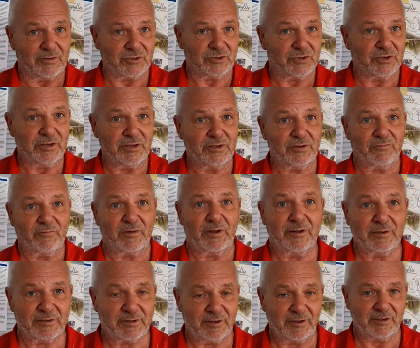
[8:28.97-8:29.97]
just needs a
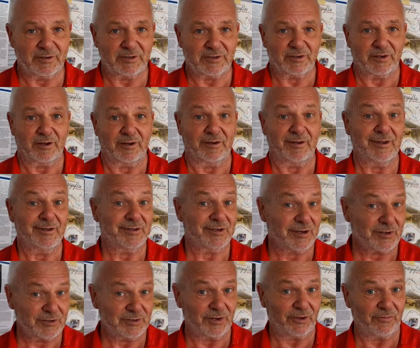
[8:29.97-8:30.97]
fence either side. It's
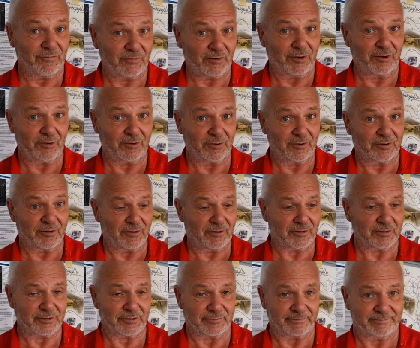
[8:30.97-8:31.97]
actually in a very good
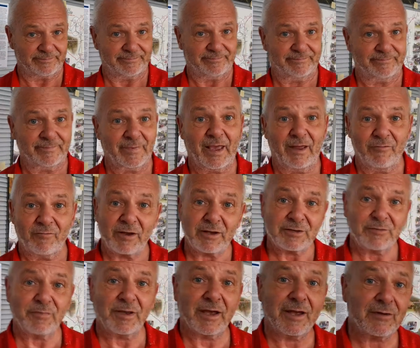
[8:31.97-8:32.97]
condition. And
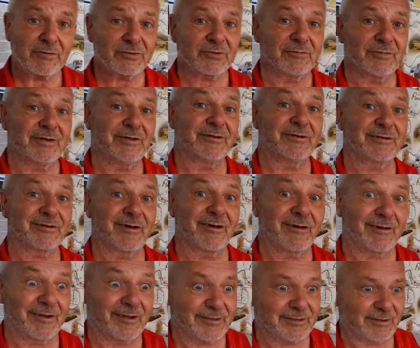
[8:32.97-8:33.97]
Wrexham Council need to
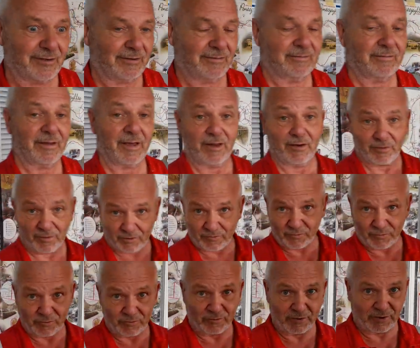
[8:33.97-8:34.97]
start listening, and along
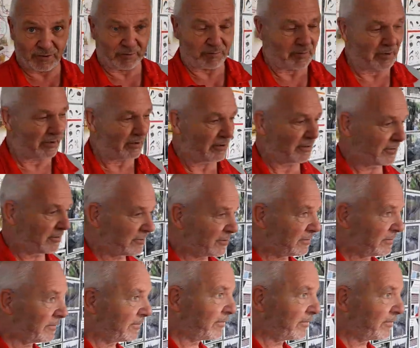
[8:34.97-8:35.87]
with all the other partners.